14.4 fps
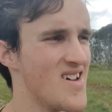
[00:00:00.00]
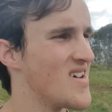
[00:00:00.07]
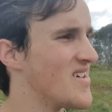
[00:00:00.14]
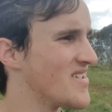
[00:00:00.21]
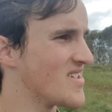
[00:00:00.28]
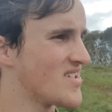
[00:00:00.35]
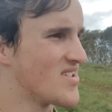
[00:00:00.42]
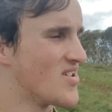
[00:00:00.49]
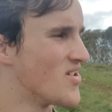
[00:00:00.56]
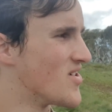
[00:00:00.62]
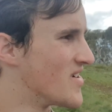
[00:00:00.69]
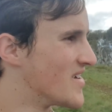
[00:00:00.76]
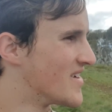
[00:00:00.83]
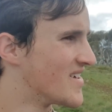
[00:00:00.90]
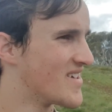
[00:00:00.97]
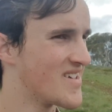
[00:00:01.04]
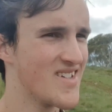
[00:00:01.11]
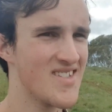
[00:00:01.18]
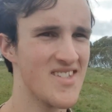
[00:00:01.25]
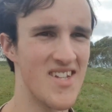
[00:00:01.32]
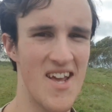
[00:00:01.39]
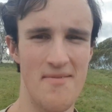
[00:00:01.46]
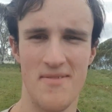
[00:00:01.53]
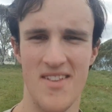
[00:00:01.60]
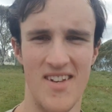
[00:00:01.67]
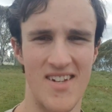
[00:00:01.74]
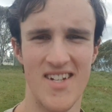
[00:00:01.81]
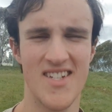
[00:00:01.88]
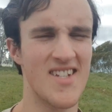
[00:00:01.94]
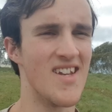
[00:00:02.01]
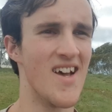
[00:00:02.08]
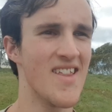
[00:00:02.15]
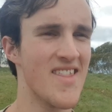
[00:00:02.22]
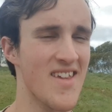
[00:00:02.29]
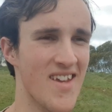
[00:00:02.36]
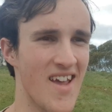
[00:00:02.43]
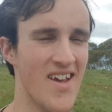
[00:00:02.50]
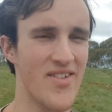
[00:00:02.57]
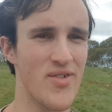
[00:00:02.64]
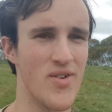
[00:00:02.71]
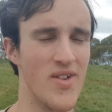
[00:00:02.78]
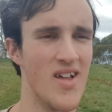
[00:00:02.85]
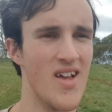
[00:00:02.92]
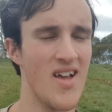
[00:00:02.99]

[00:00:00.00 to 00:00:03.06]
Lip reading: There's just no depth and just nothing at all.